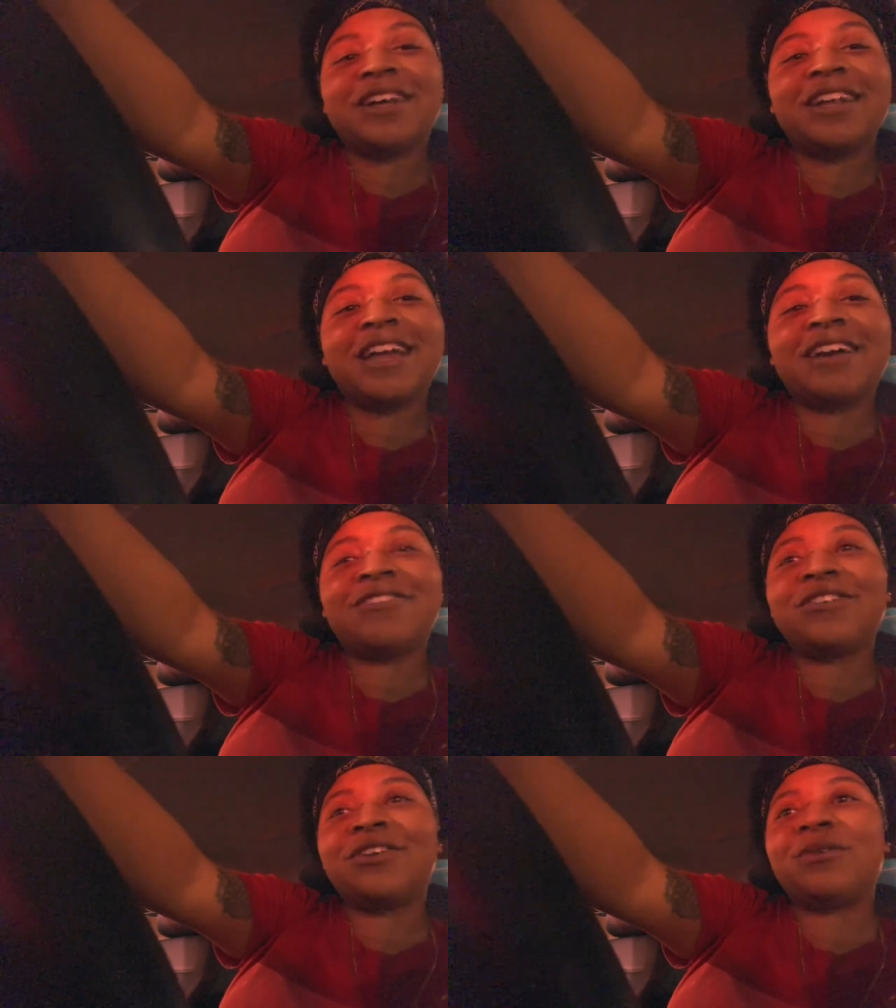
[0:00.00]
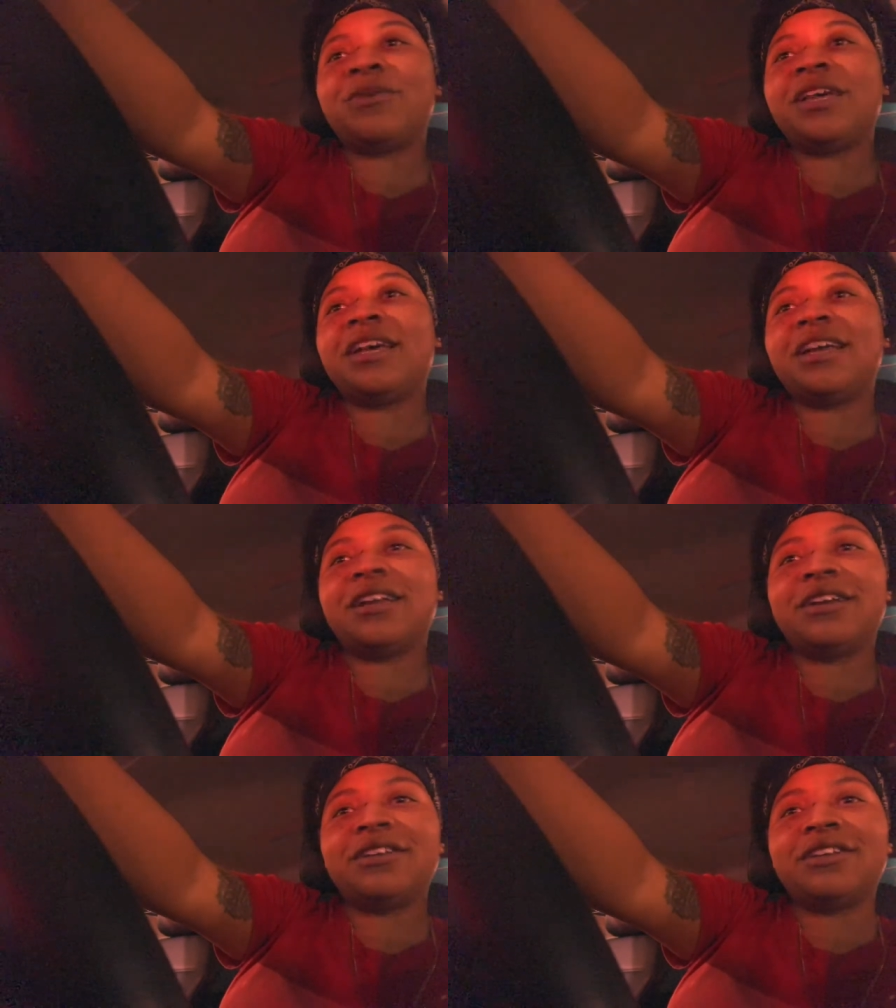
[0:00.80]
a lot of fun. We
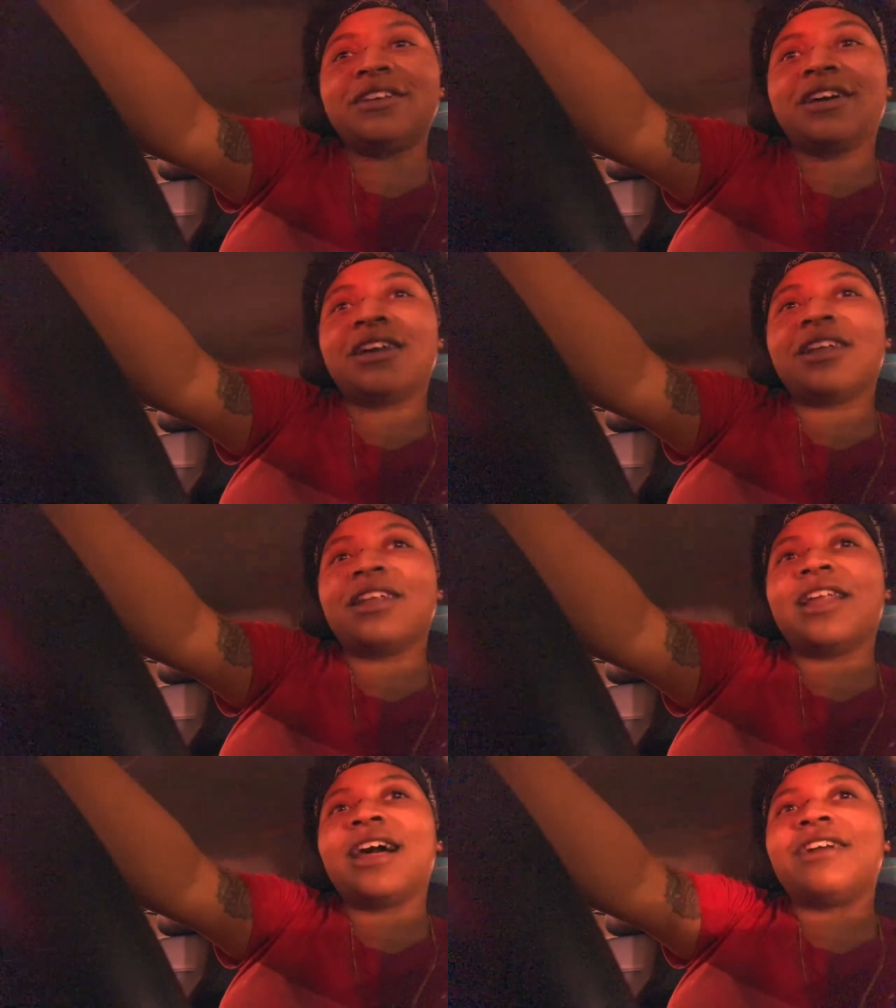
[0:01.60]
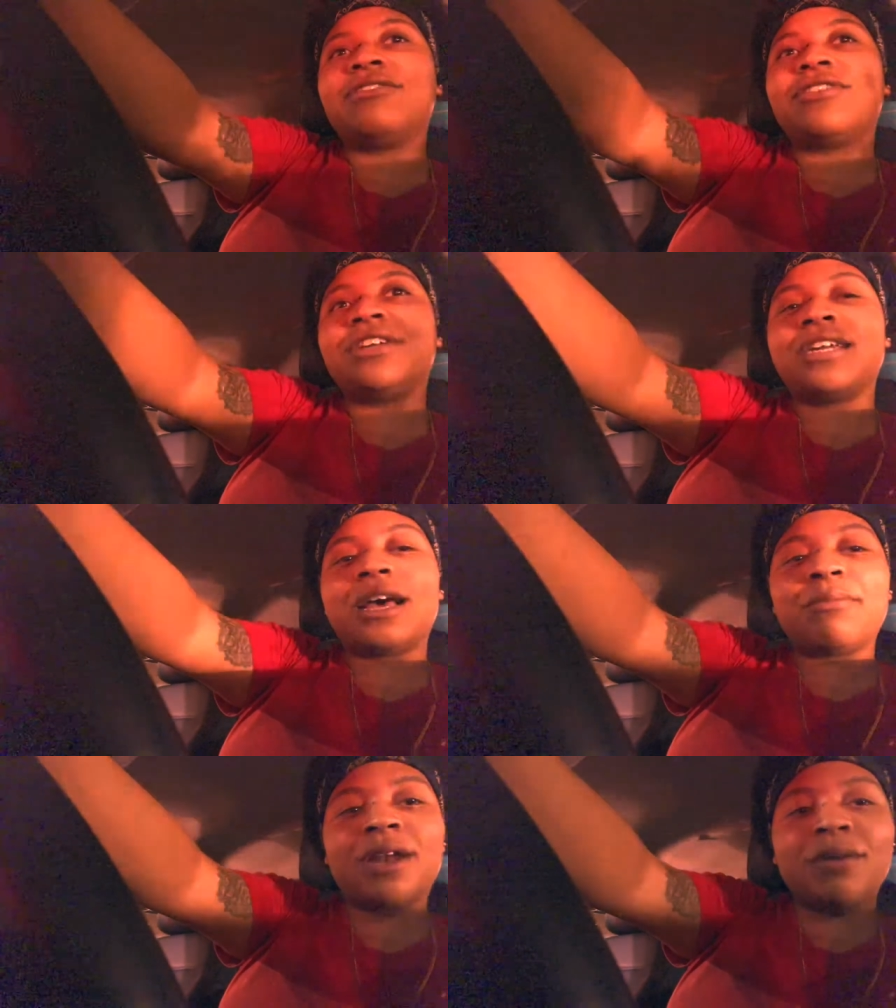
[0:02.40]
had a lot of fun.
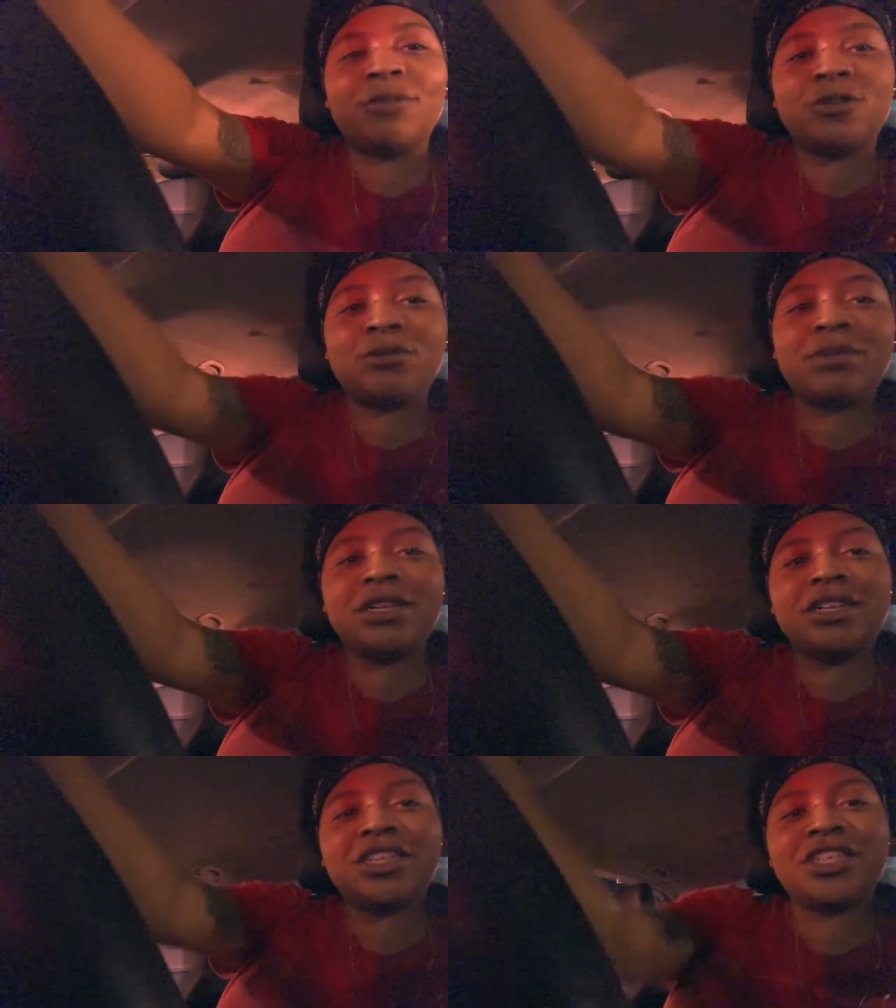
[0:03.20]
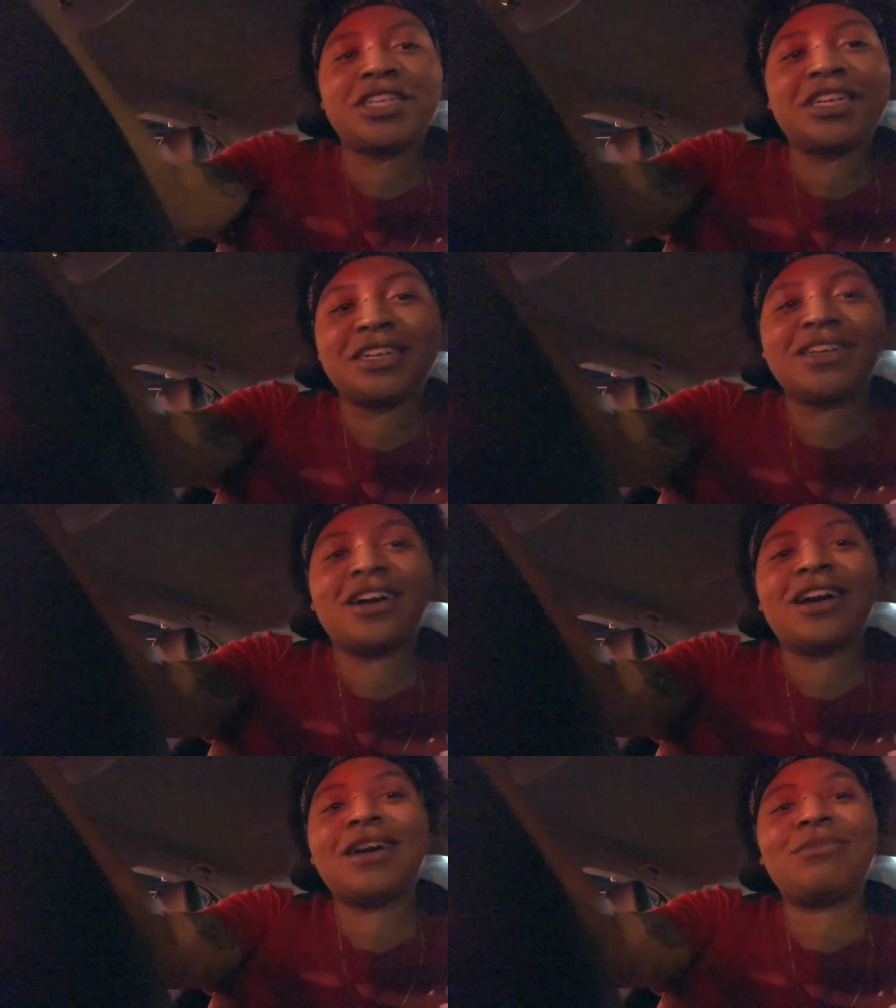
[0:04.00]
Diamond almost split her shit
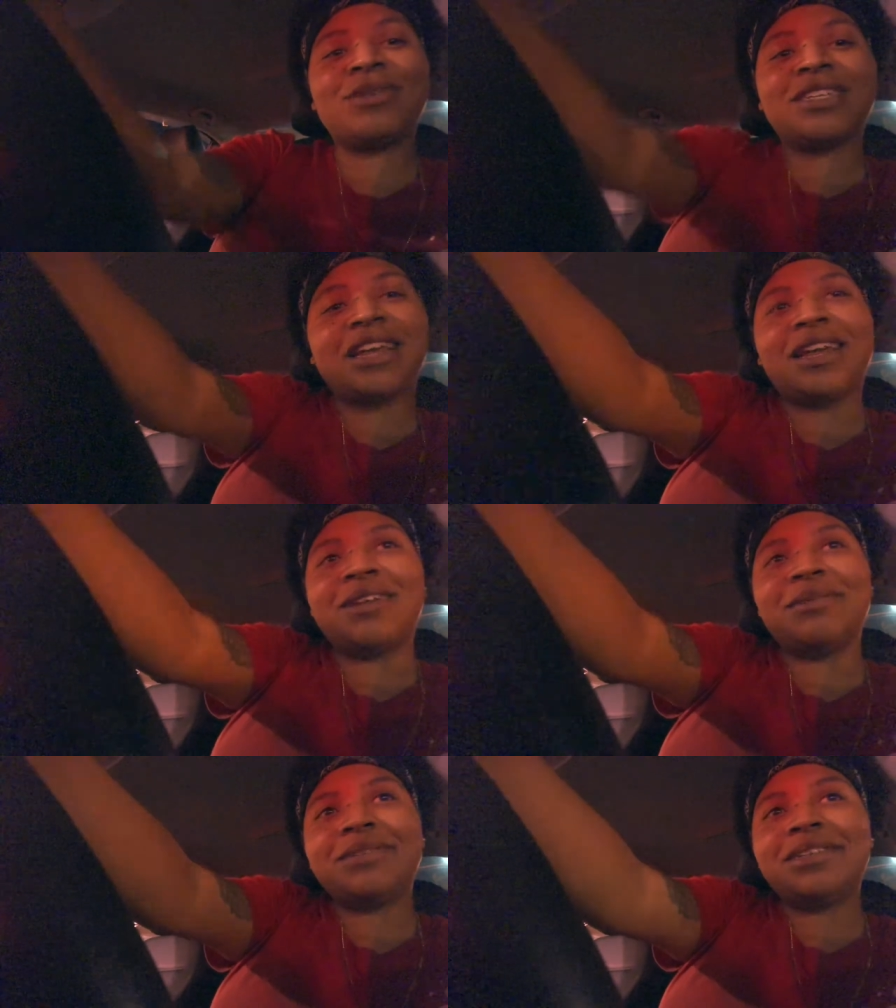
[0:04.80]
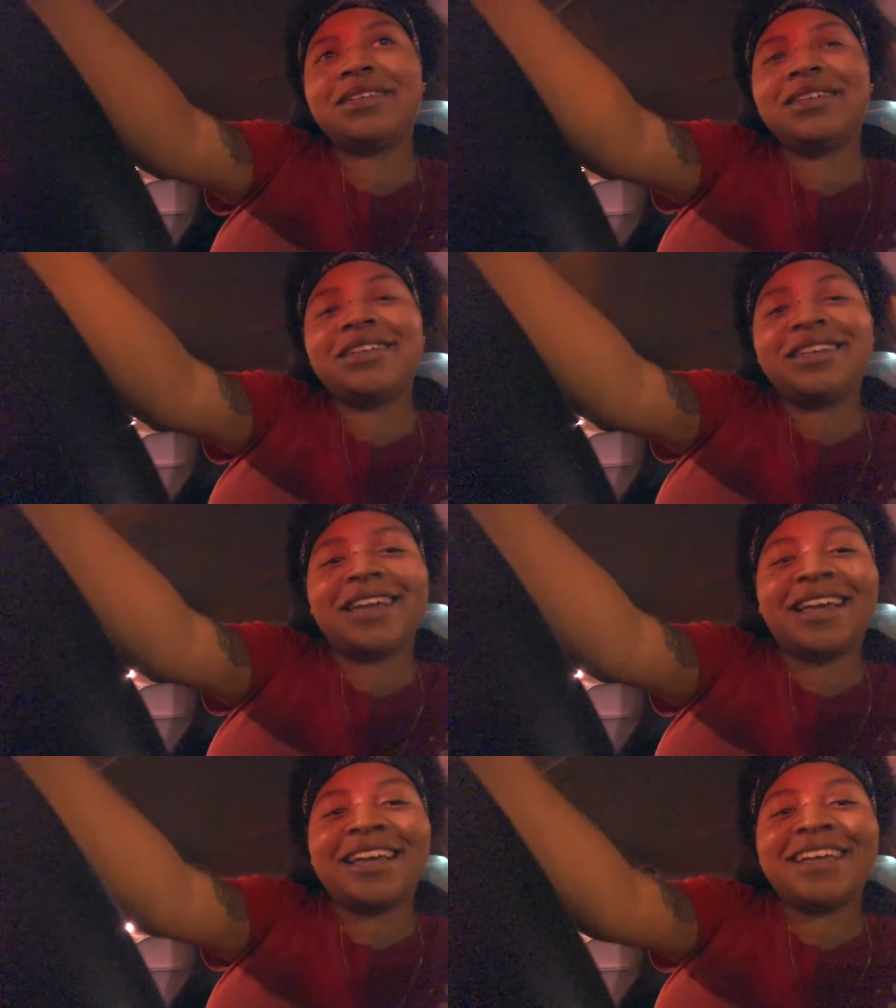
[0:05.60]
a couple times.
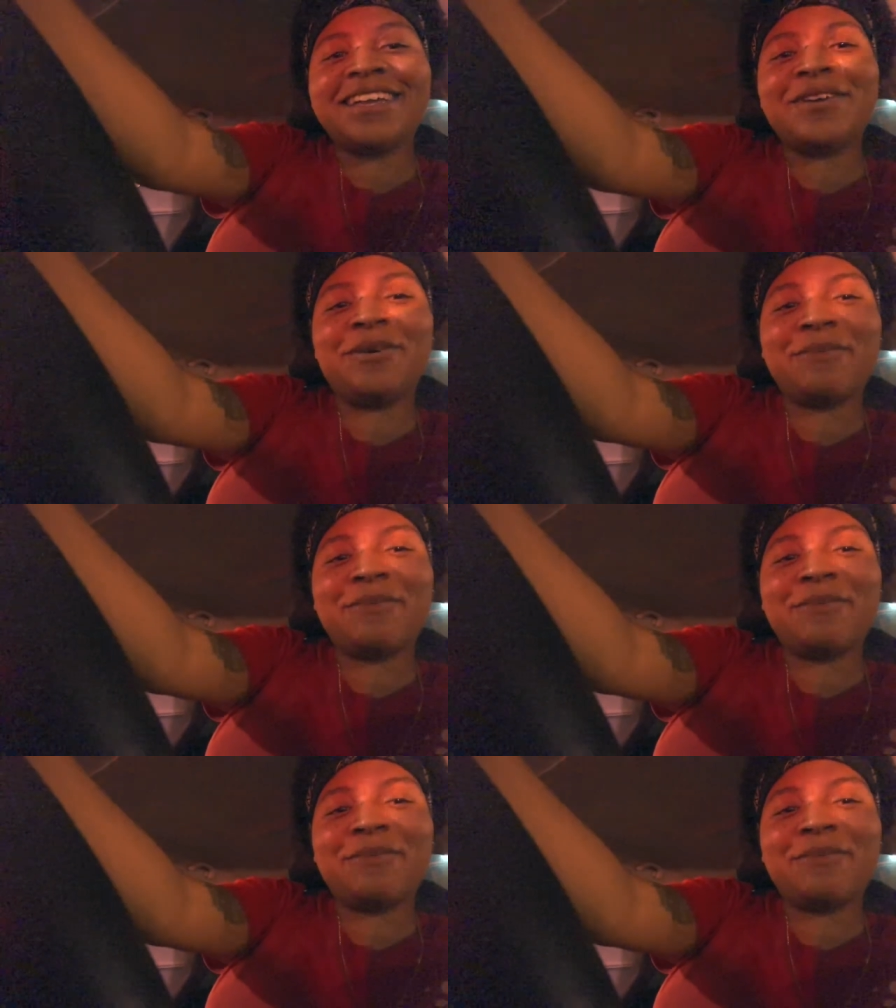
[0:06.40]
Like,